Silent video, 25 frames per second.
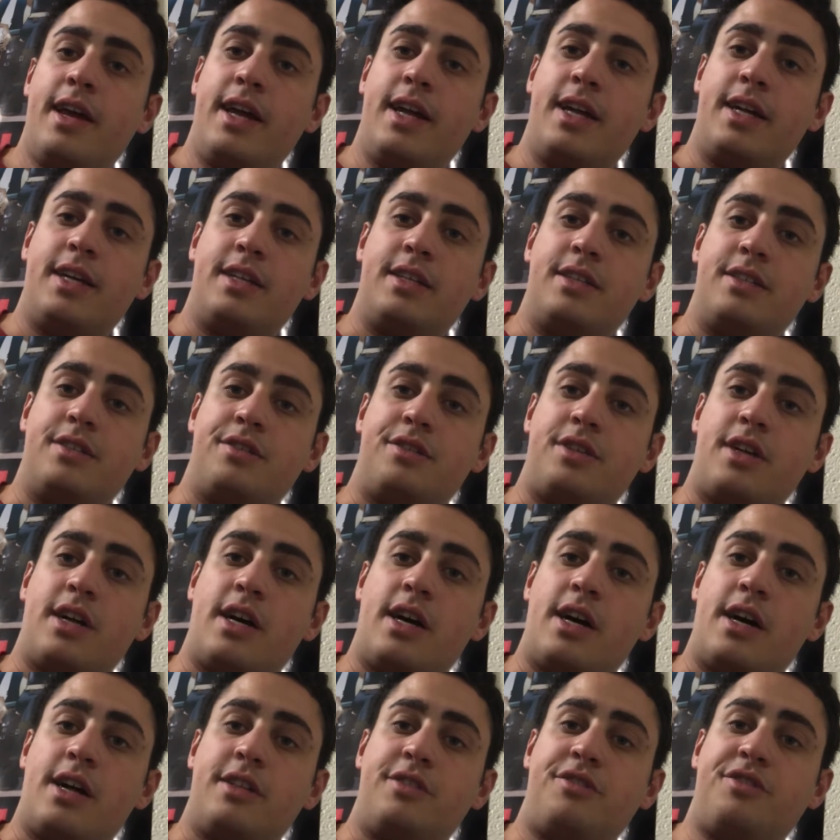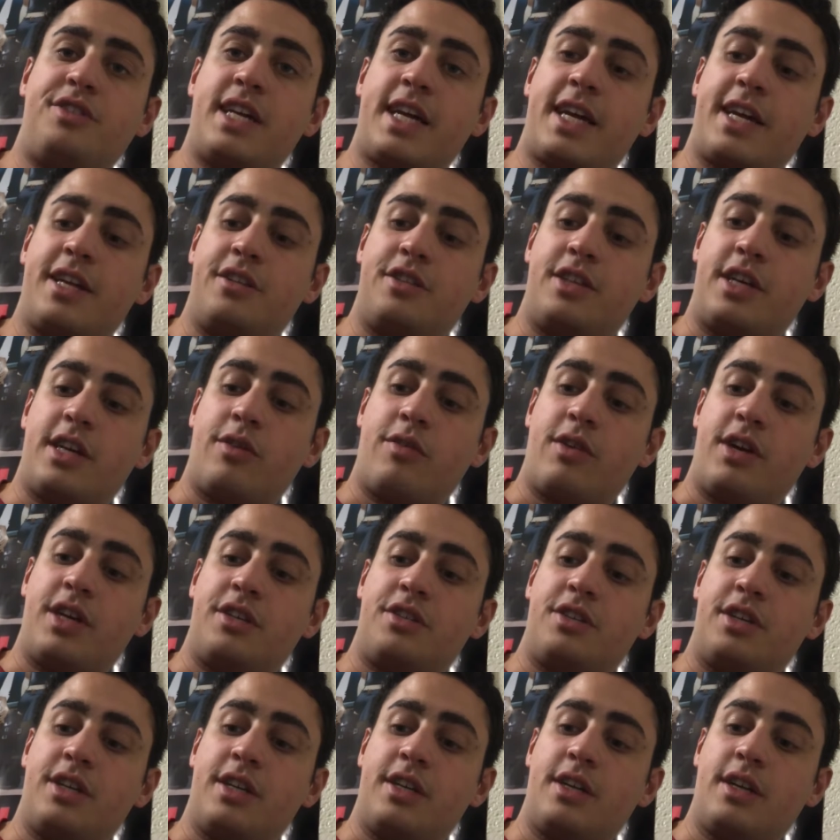is second
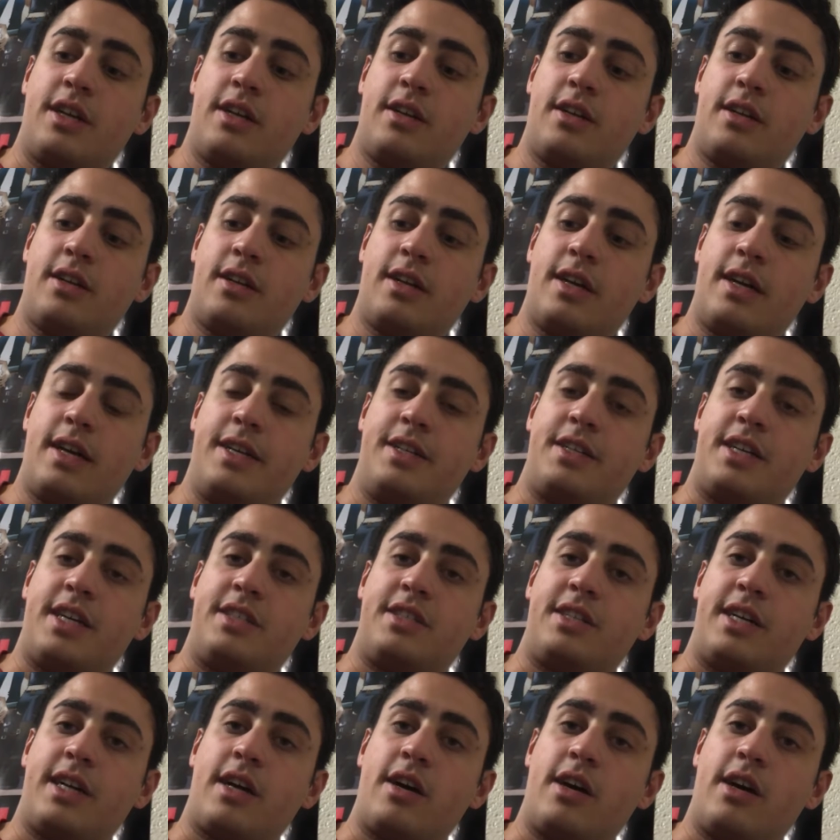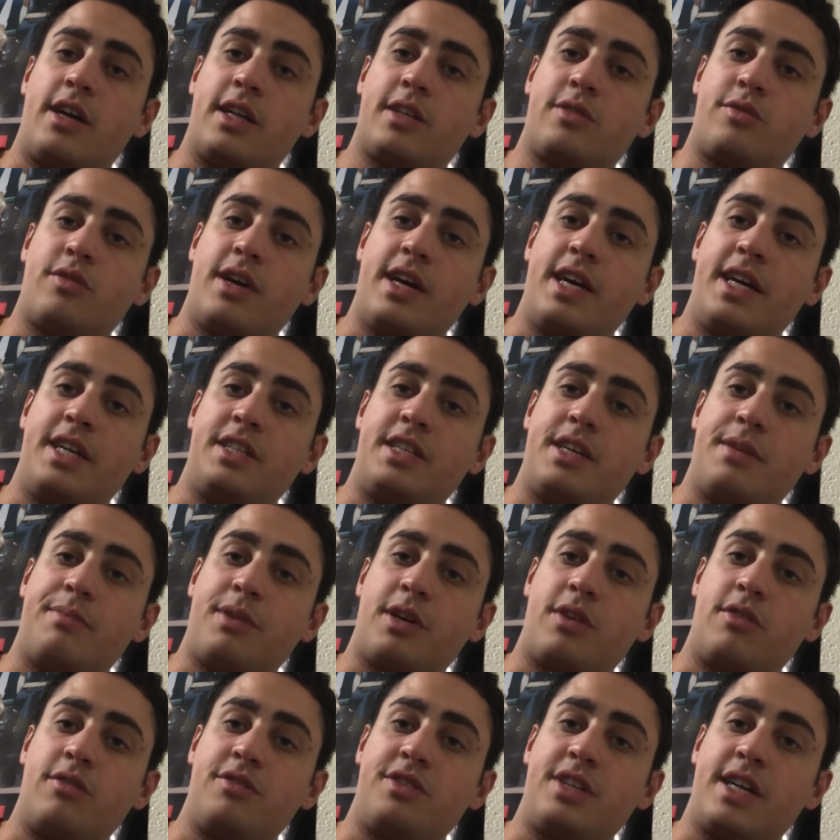generation antipsychotics or
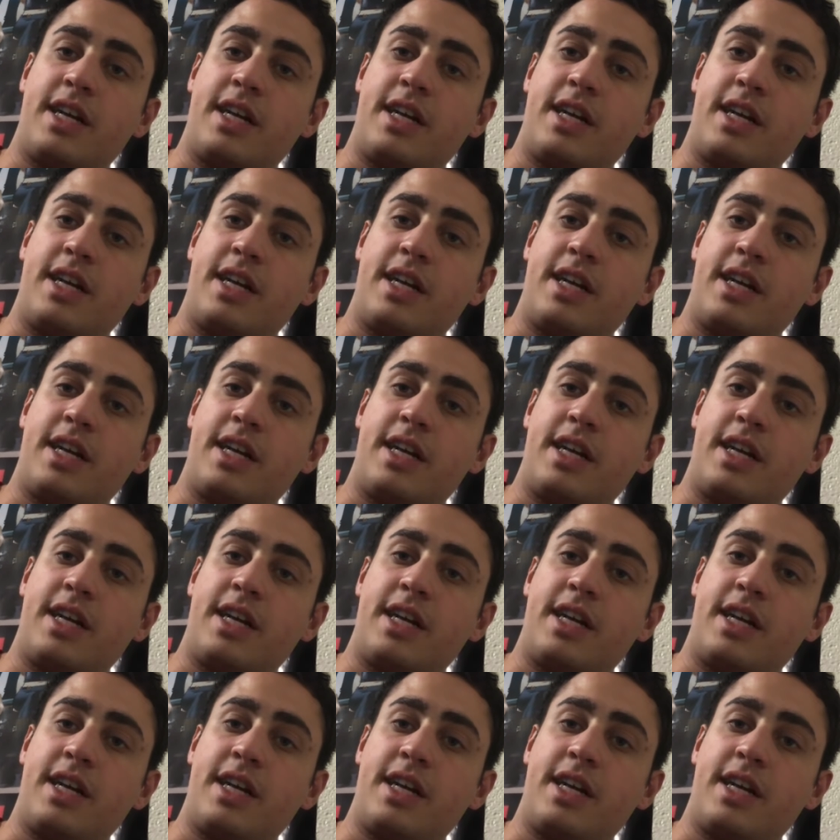atypical